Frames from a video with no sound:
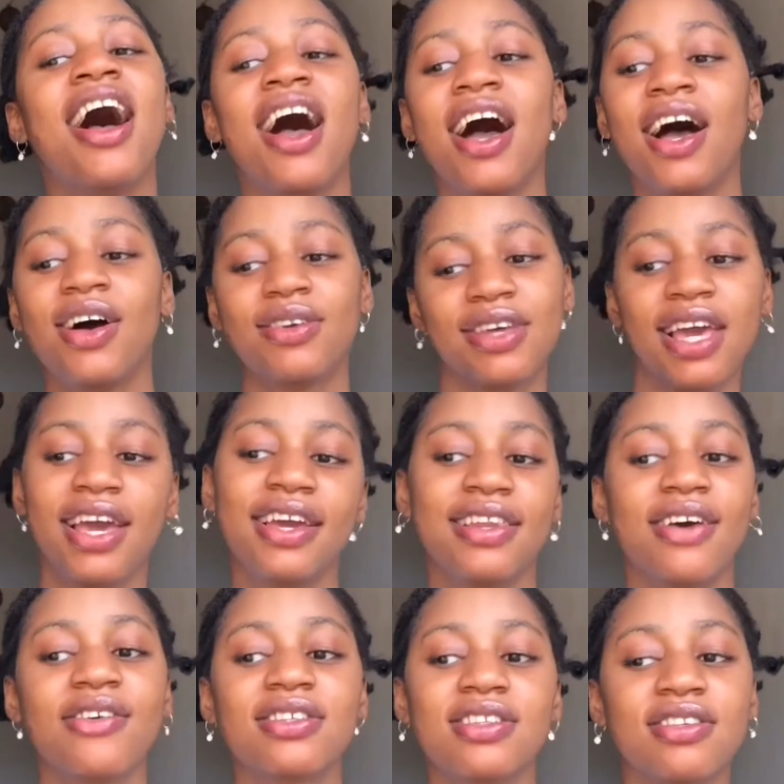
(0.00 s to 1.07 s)
Okay, that
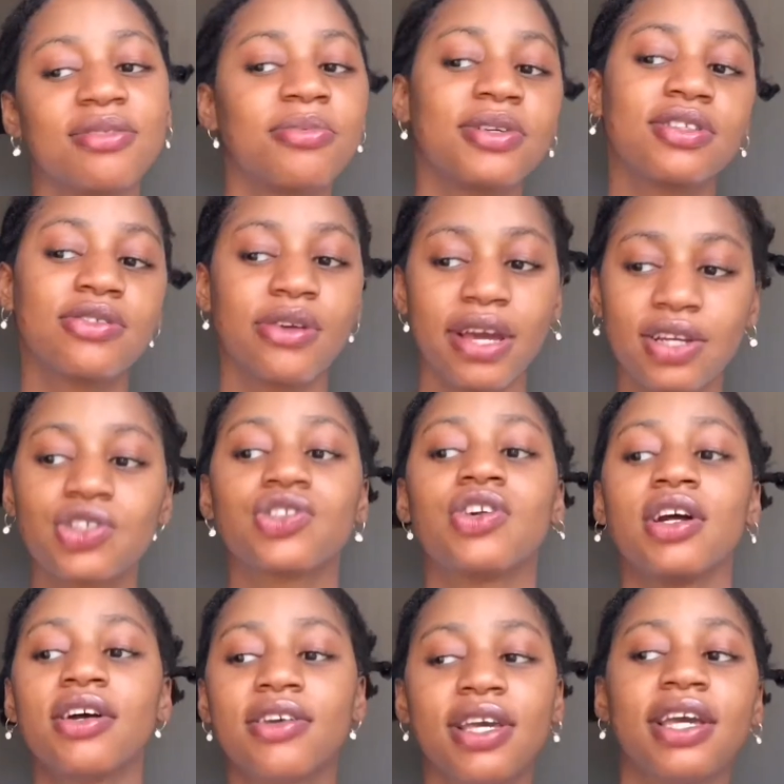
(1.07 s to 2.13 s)
was a little bit too extra,
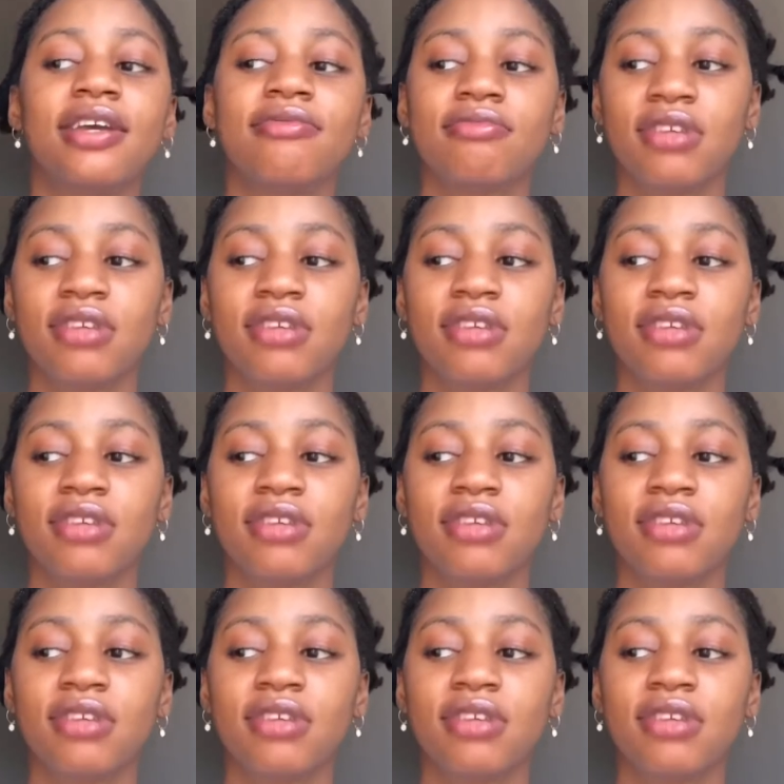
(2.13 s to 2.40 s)
okay?